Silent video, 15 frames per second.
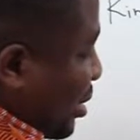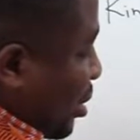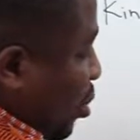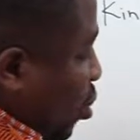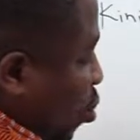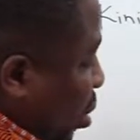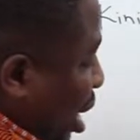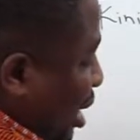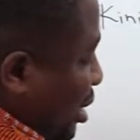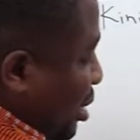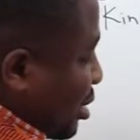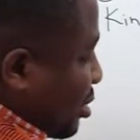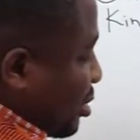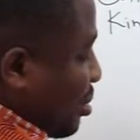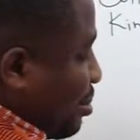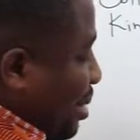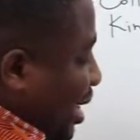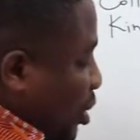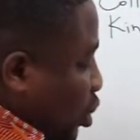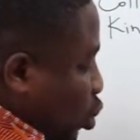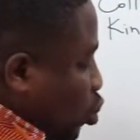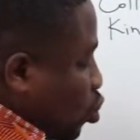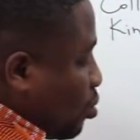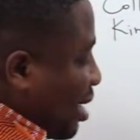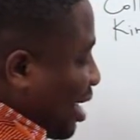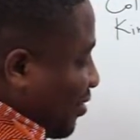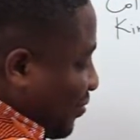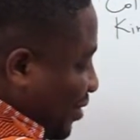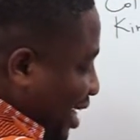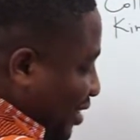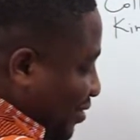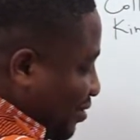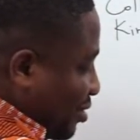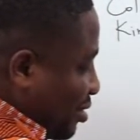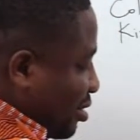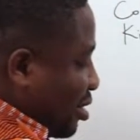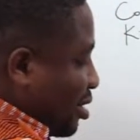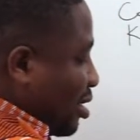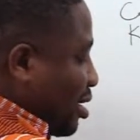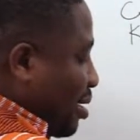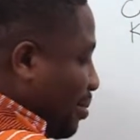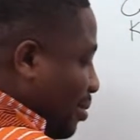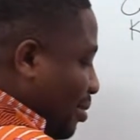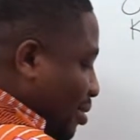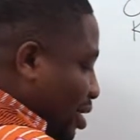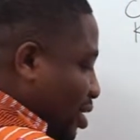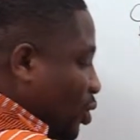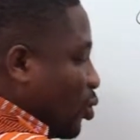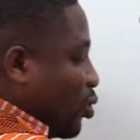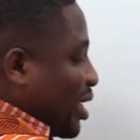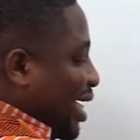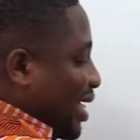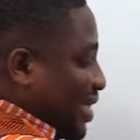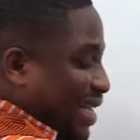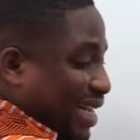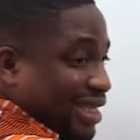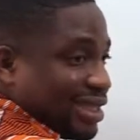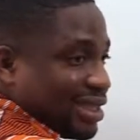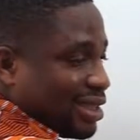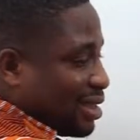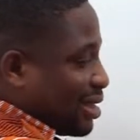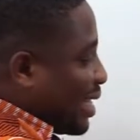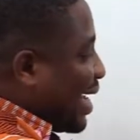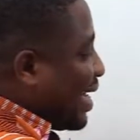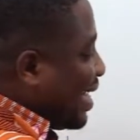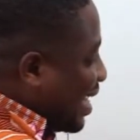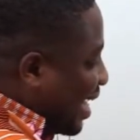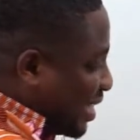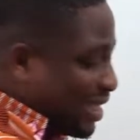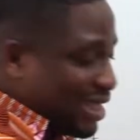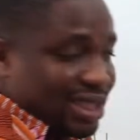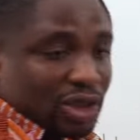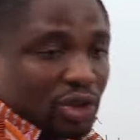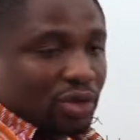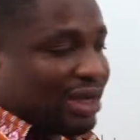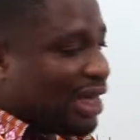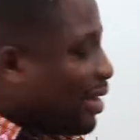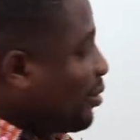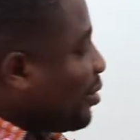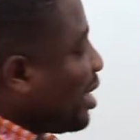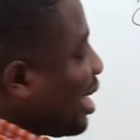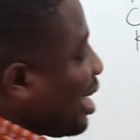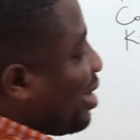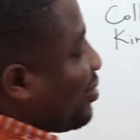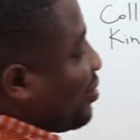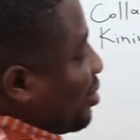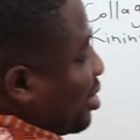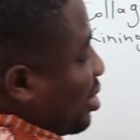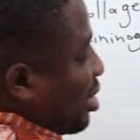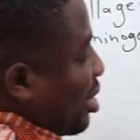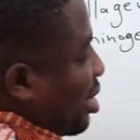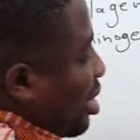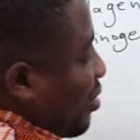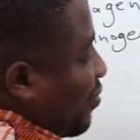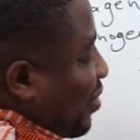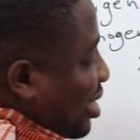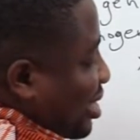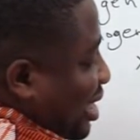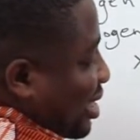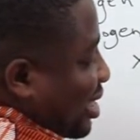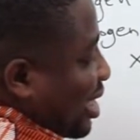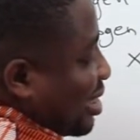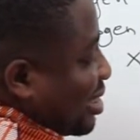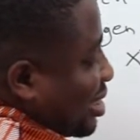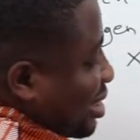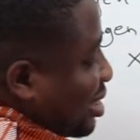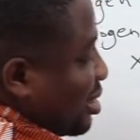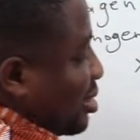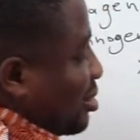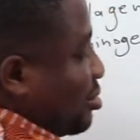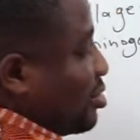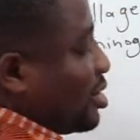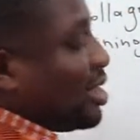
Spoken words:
1 by 2 by 5, you will get 10. And in addition to that, we have factor 13,